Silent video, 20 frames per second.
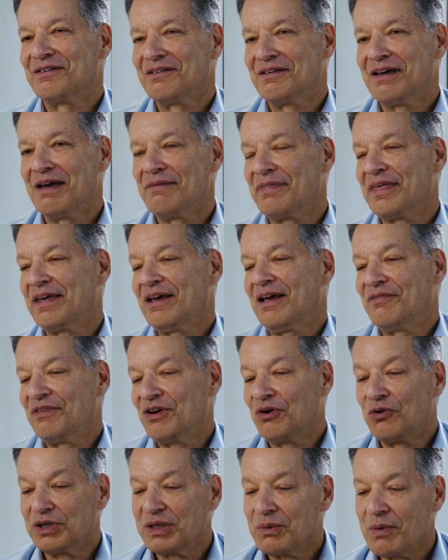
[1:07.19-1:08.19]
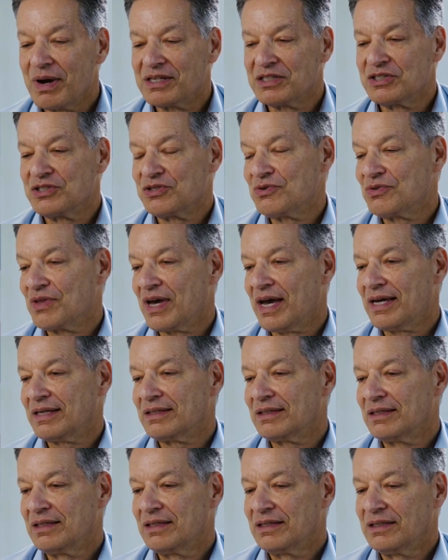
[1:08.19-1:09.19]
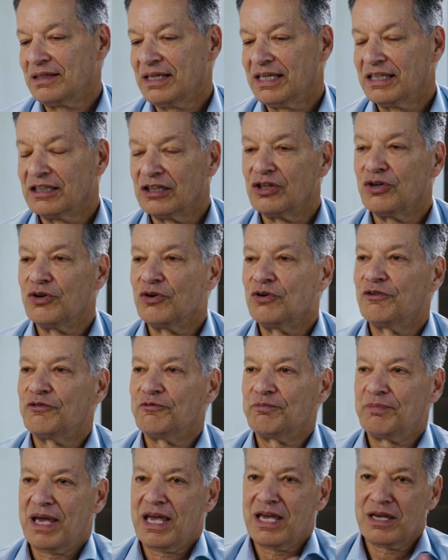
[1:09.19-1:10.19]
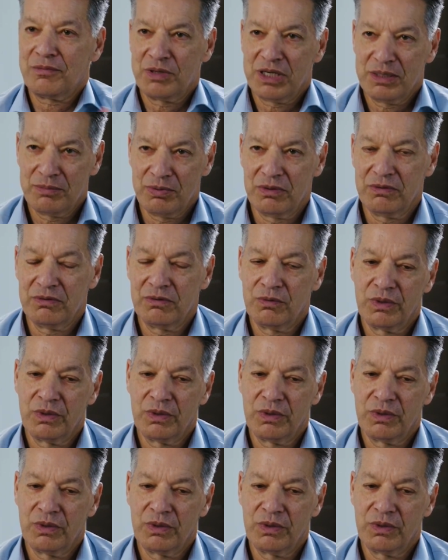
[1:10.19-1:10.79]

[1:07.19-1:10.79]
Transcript: And the only way to do that, in lieu of paying people,